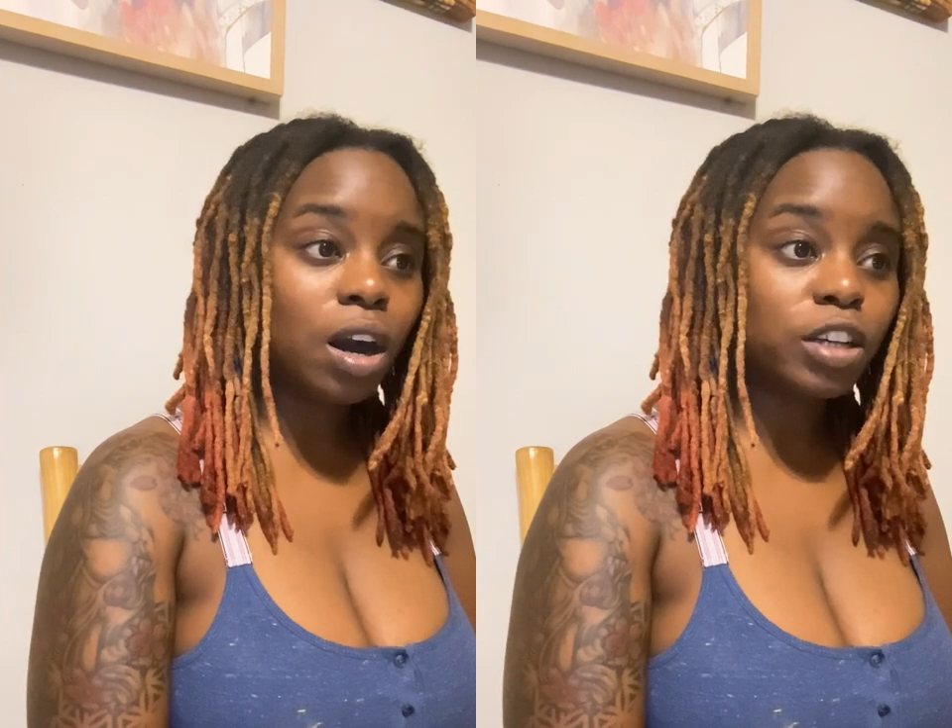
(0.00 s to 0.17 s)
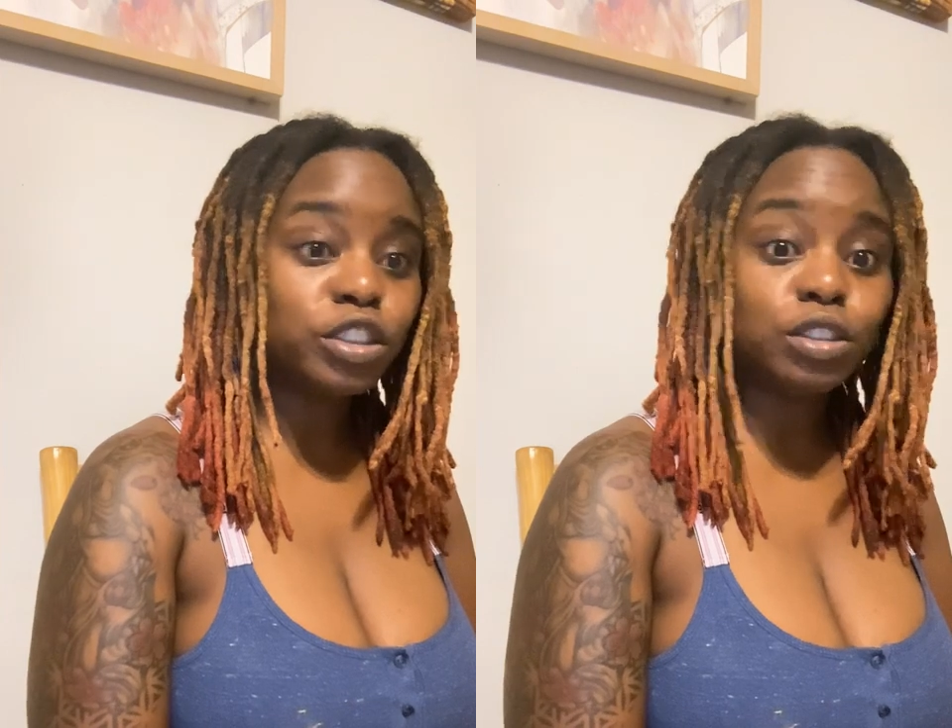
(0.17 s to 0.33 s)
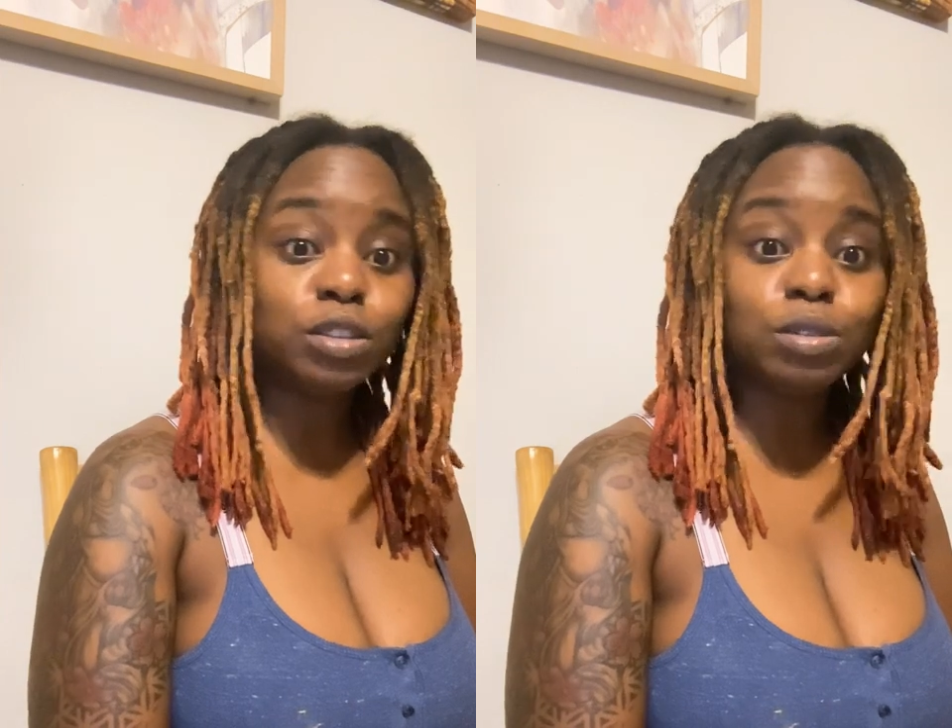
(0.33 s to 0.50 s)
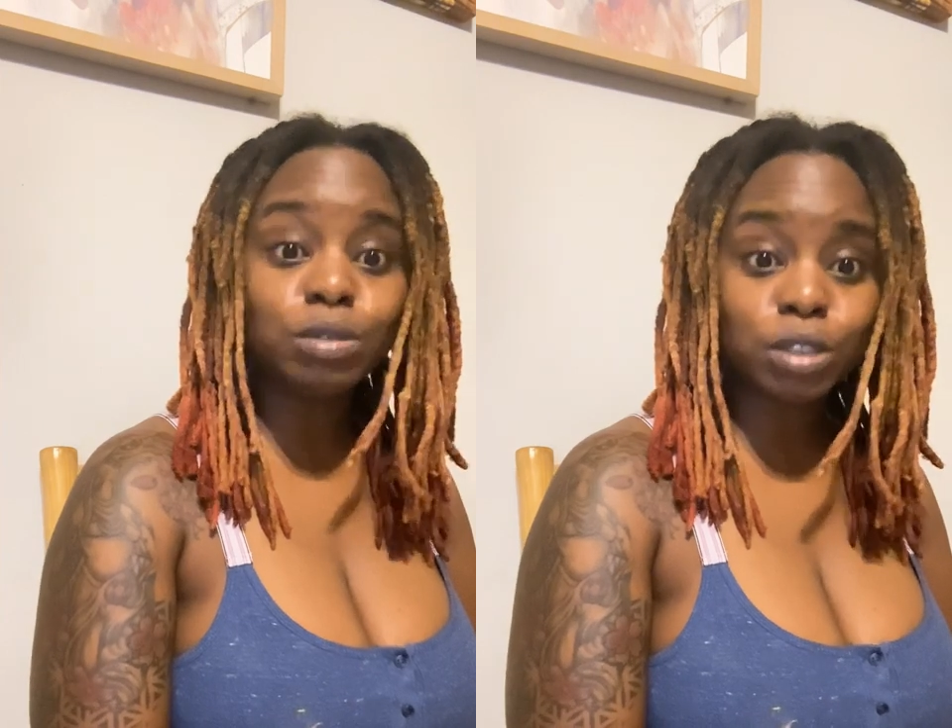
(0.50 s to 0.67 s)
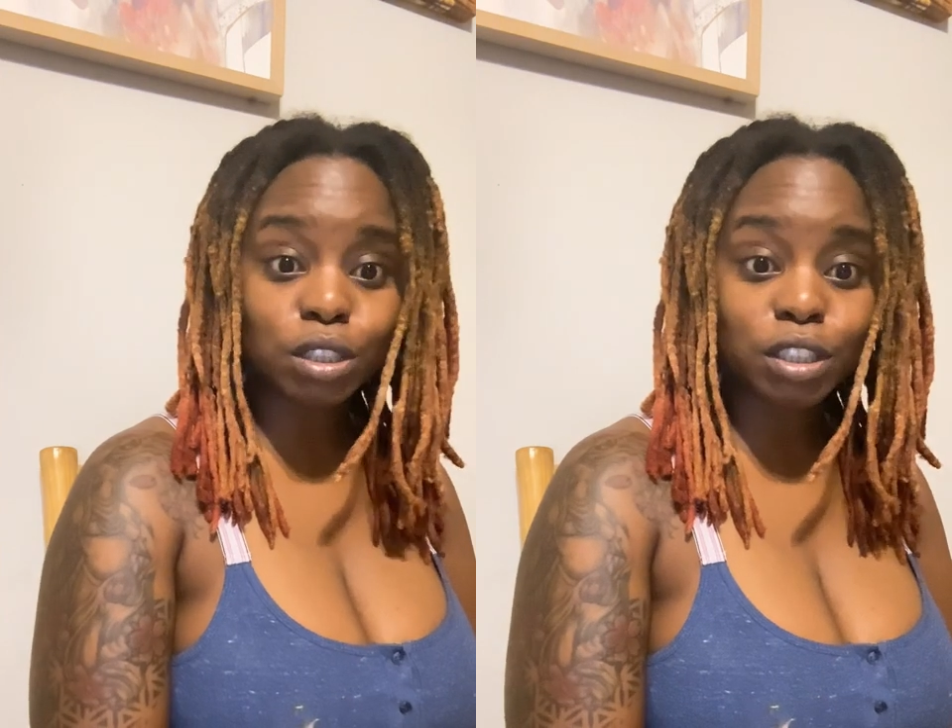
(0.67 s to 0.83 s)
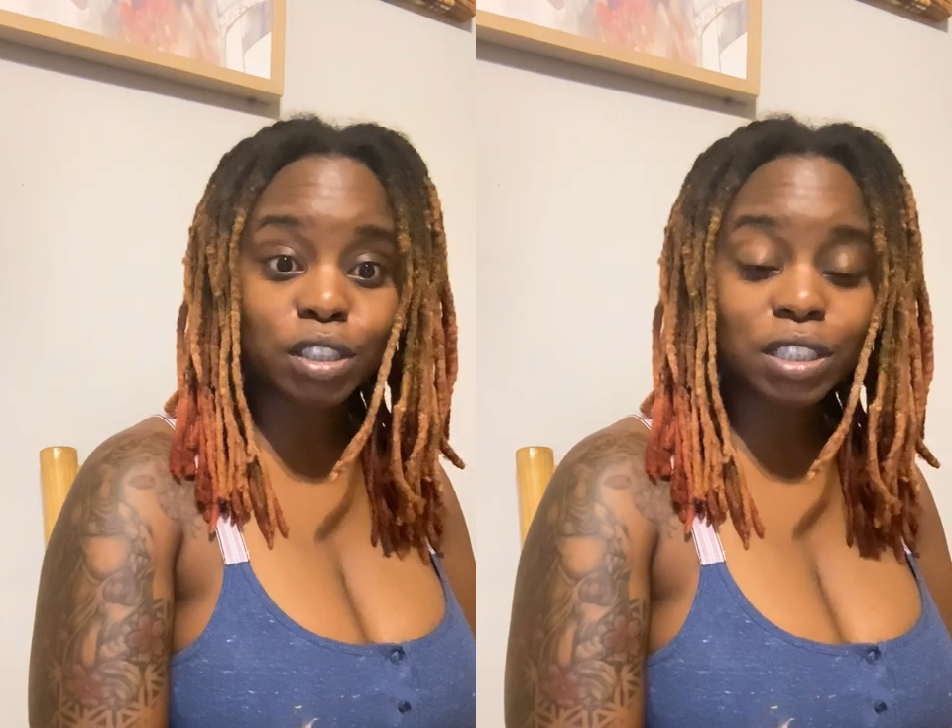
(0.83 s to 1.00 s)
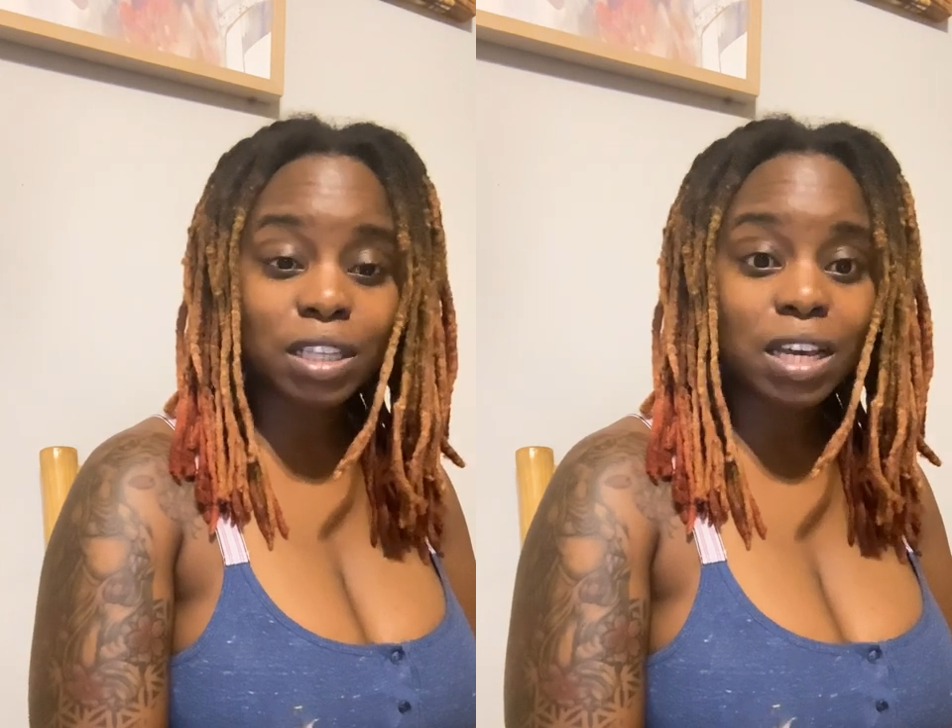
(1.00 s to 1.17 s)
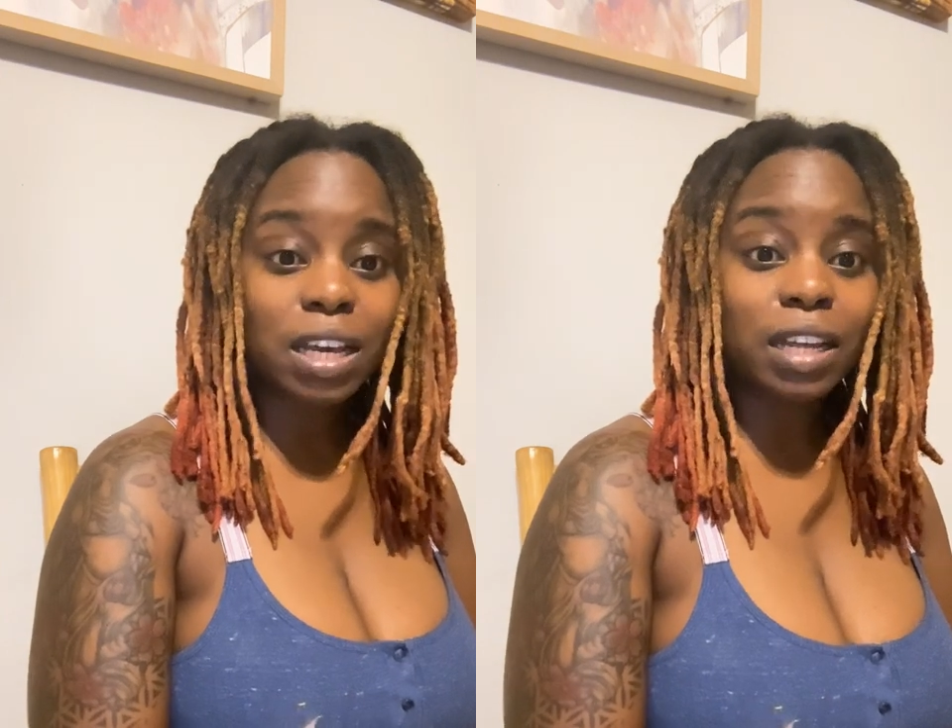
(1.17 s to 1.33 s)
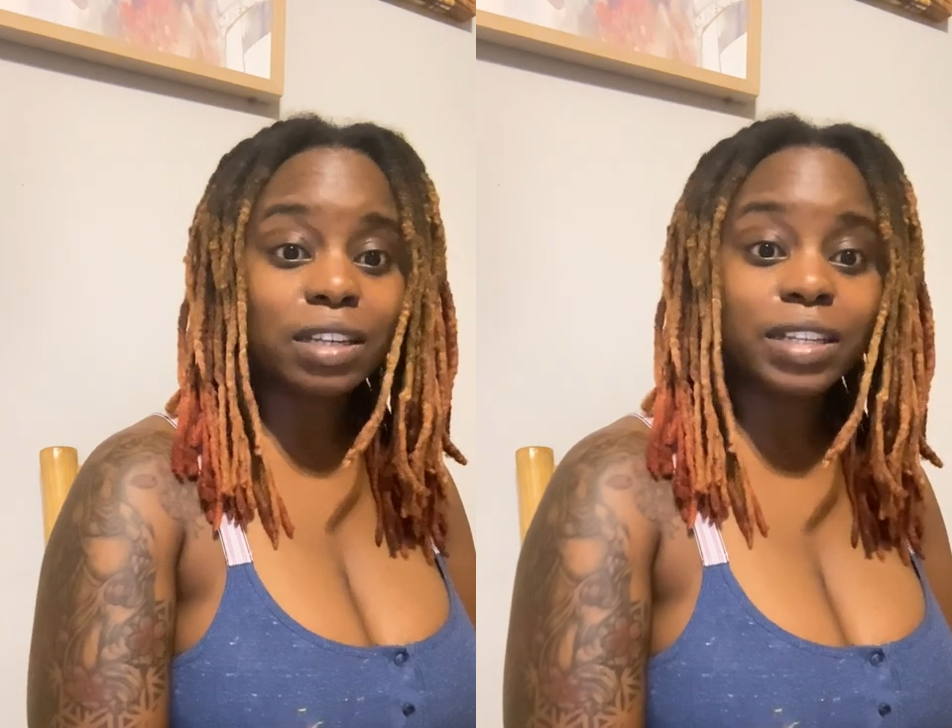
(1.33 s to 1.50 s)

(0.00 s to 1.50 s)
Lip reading: users and